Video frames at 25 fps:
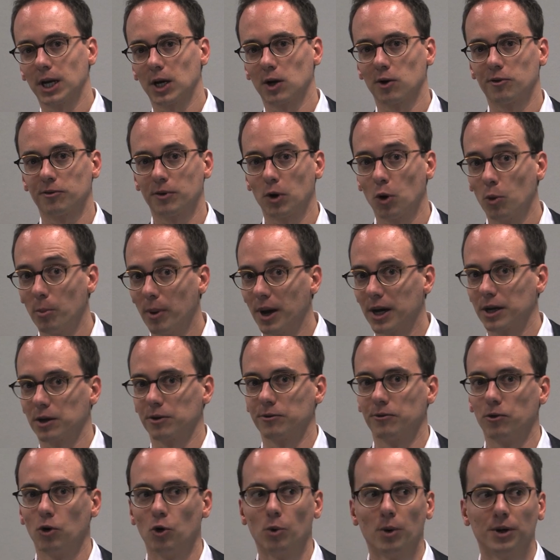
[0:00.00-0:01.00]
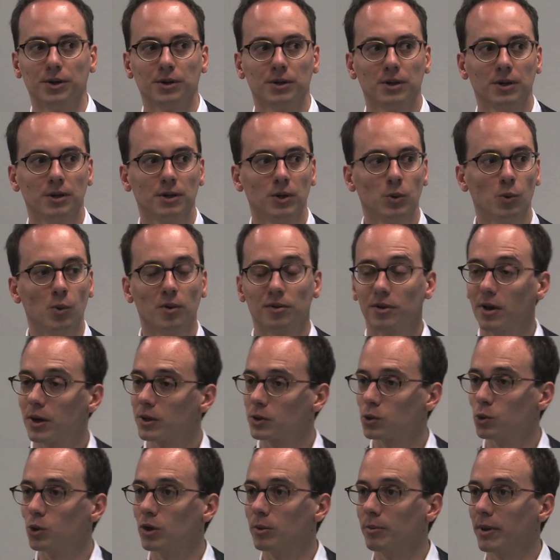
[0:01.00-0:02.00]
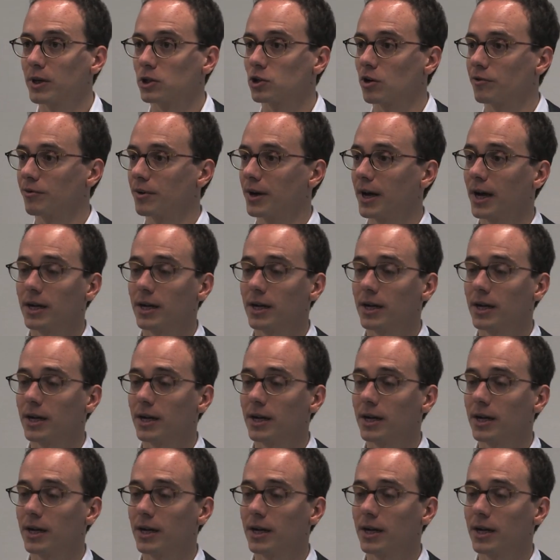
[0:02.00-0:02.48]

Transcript: and kind of go back and forward without doing much of a